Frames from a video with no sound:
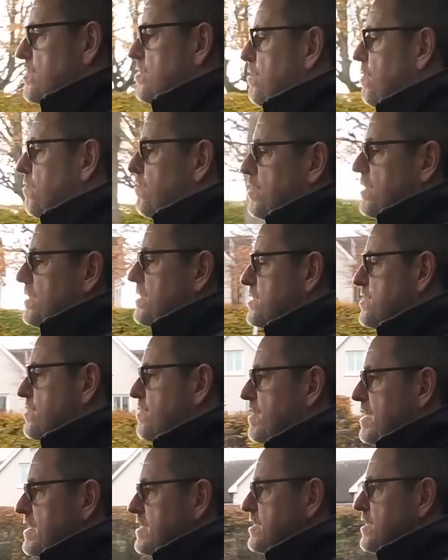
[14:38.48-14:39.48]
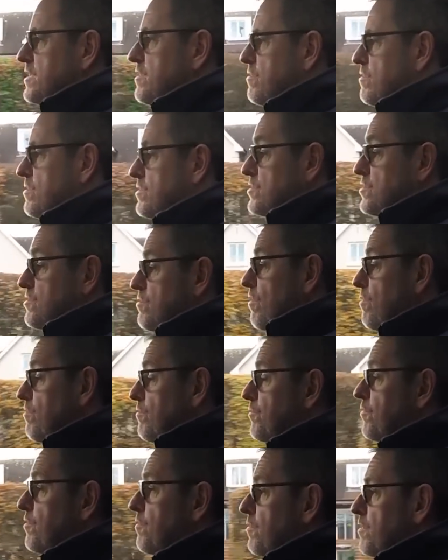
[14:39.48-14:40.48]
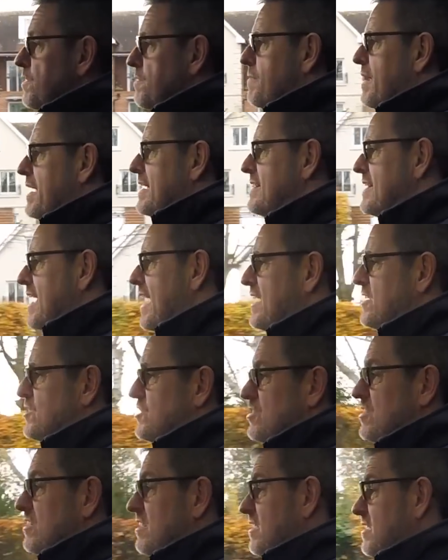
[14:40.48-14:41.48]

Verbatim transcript: you on one of the screens that you can scroll through on the main dash